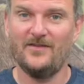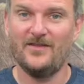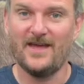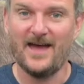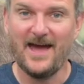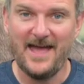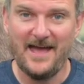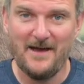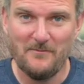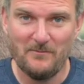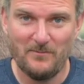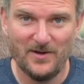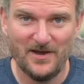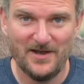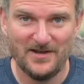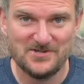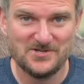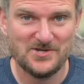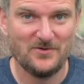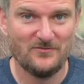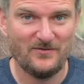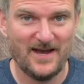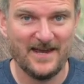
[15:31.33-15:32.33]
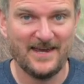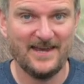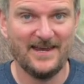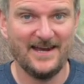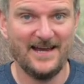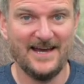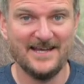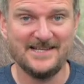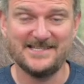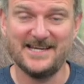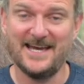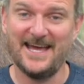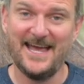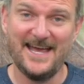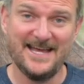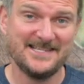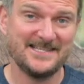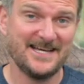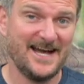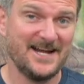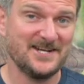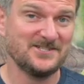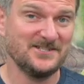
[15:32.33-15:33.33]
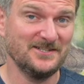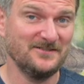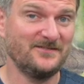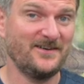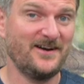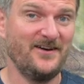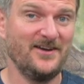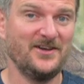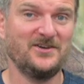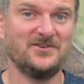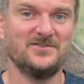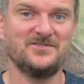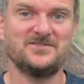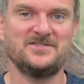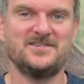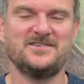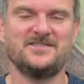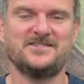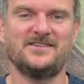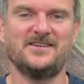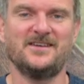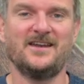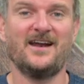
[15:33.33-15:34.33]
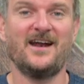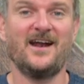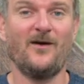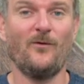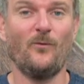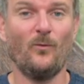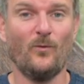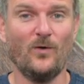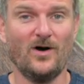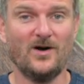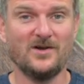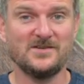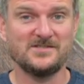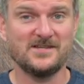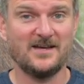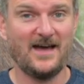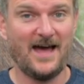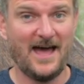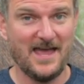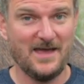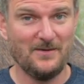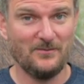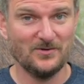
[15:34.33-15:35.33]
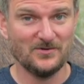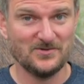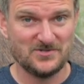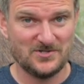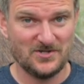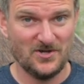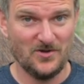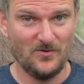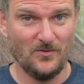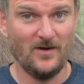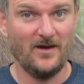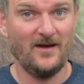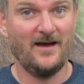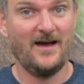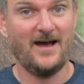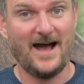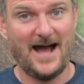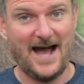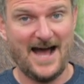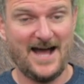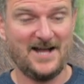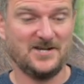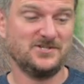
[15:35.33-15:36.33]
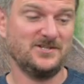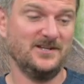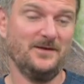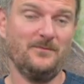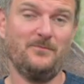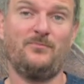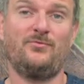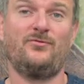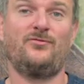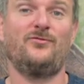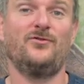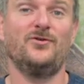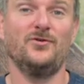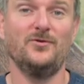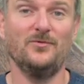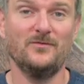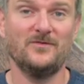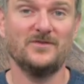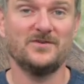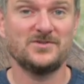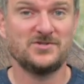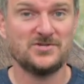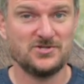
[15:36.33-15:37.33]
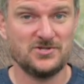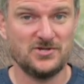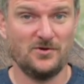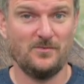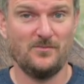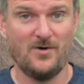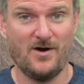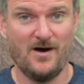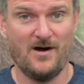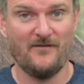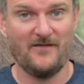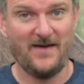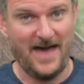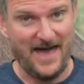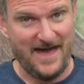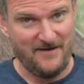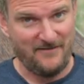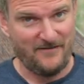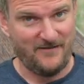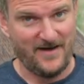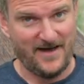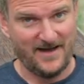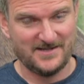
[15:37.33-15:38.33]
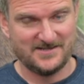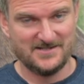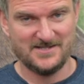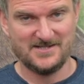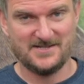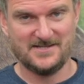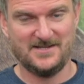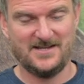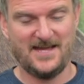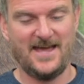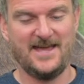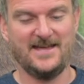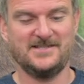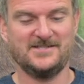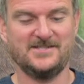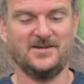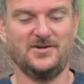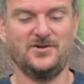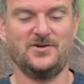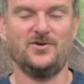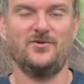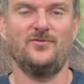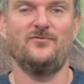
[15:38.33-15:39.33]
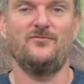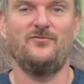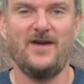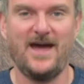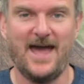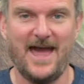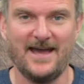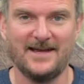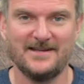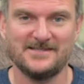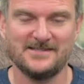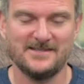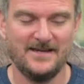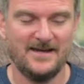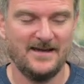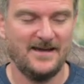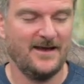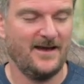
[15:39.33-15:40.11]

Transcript: The AMP2 regulator is actually very consistent, and I was able to actually prove some of FX's data correct.